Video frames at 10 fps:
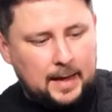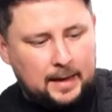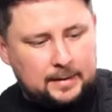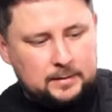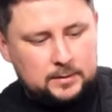
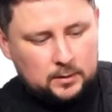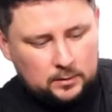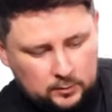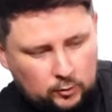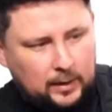and
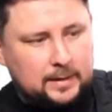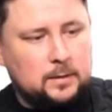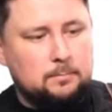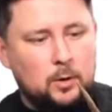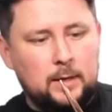create
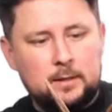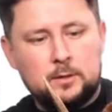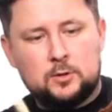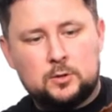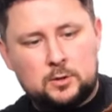the mullet
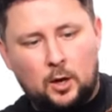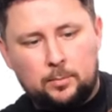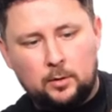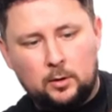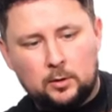
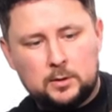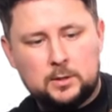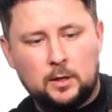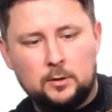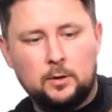type of look.
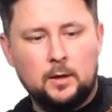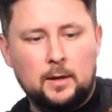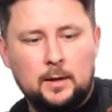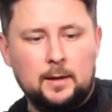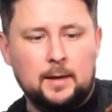So
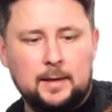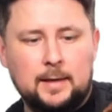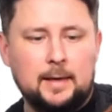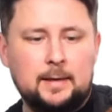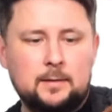
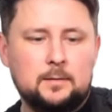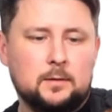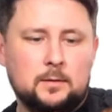again,